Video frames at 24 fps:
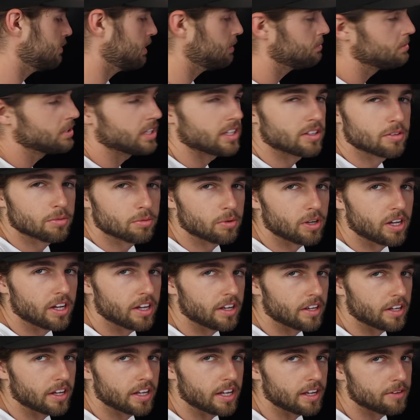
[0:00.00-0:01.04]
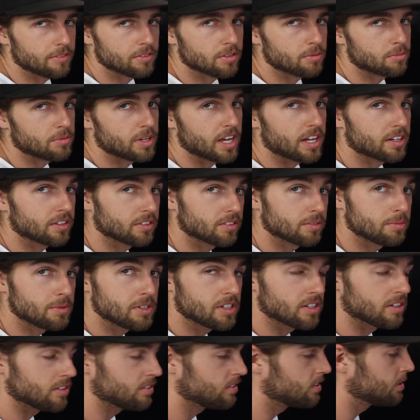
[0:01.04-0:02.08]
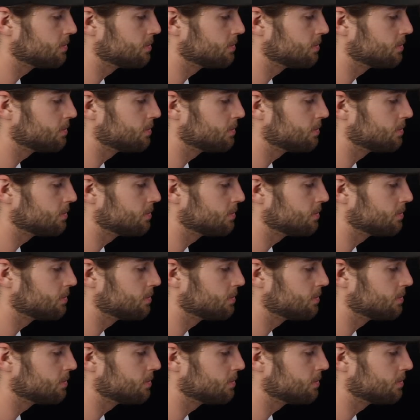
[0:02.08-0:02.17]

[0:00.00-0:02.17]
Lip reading: maybe that's why I have some rattles, because